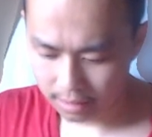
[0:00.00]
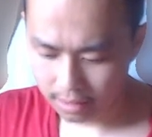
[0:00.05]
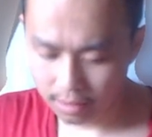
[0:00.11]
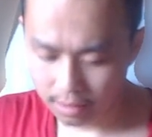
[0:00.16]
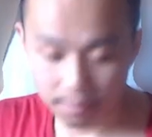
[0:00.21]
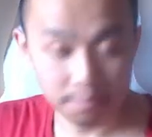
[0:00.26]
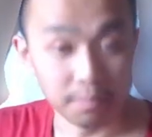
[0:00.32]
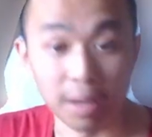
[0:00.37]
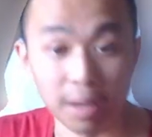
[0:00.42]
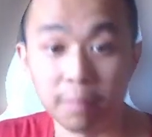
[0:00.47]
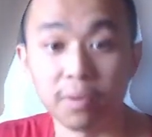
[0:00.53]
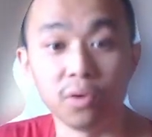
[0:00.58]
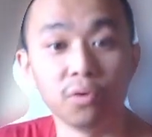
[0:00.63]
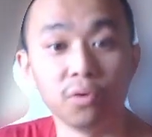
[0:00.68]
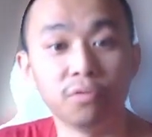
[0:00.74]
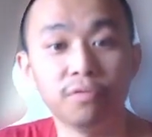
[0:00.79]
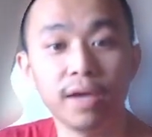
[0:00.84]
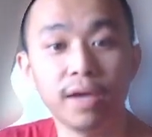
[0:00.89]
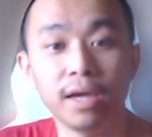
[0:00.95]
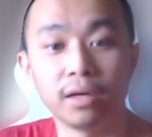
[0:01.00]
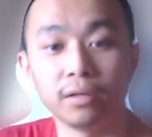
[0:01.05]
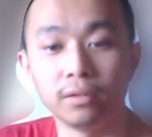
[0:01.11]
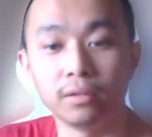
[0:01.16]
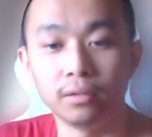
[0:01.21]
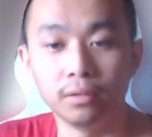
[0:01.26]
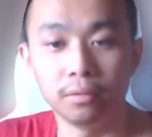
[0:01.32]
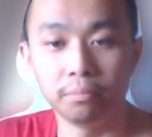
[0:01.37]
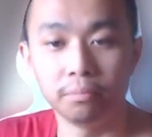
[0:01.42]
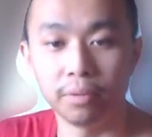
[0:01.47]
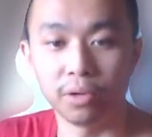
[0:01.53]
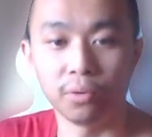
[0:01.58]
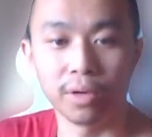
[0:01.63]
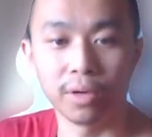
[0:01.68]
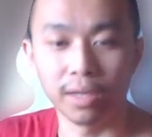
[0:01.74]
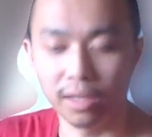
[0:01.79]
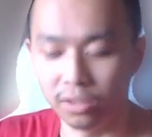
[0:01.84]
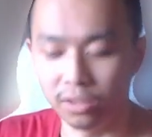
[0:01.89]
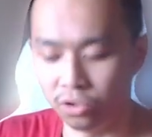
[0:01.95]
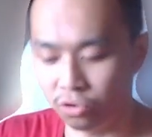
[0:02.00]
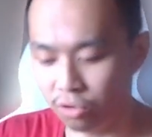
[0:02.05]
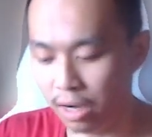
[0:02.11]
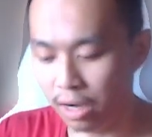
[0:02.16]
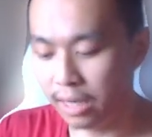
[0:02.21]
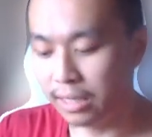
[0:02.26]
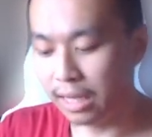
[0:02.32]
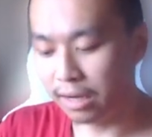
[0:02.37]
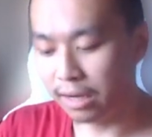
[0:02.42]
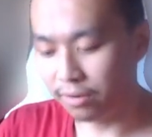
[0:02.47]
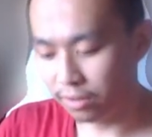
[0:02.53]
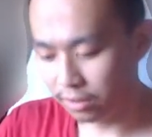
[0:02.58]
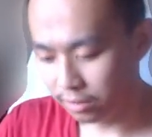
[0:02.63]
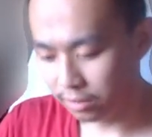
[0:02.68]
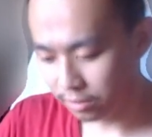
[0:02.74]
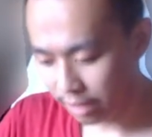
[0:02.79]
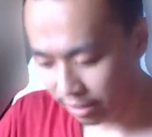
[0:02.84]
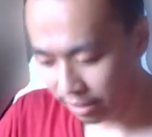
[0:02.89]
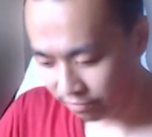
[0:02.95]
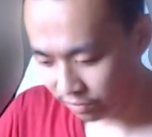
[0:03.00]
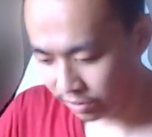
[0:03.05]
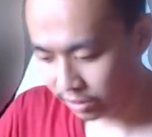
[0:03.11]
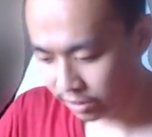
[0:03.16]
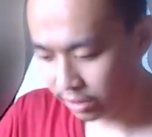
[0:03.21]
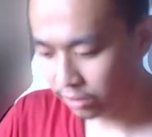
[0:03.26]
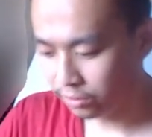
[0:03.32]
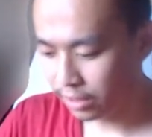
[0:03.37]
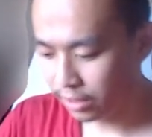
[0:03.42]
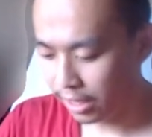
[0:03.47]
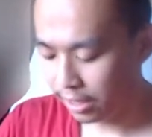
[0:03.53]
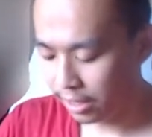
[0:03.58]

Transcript: Maybe you'll fail, but try it every single day.